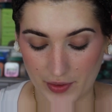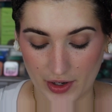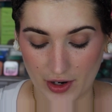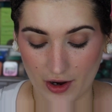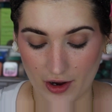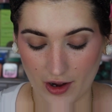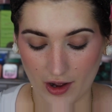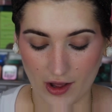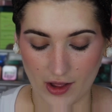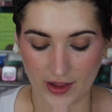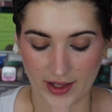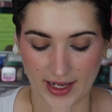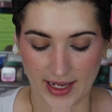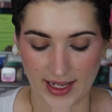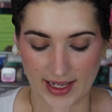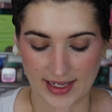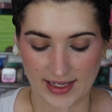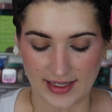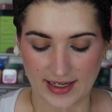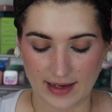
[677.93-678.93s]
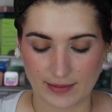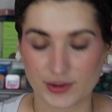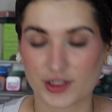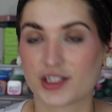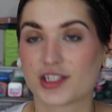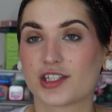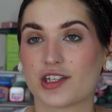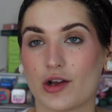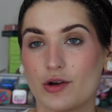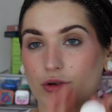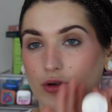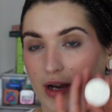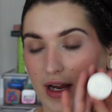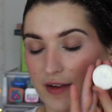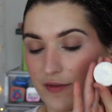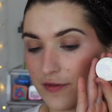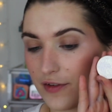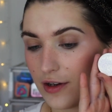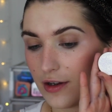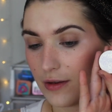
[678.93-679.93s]
at all and I'm just so
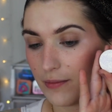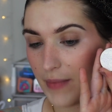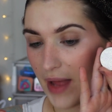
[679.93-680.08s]
grateful.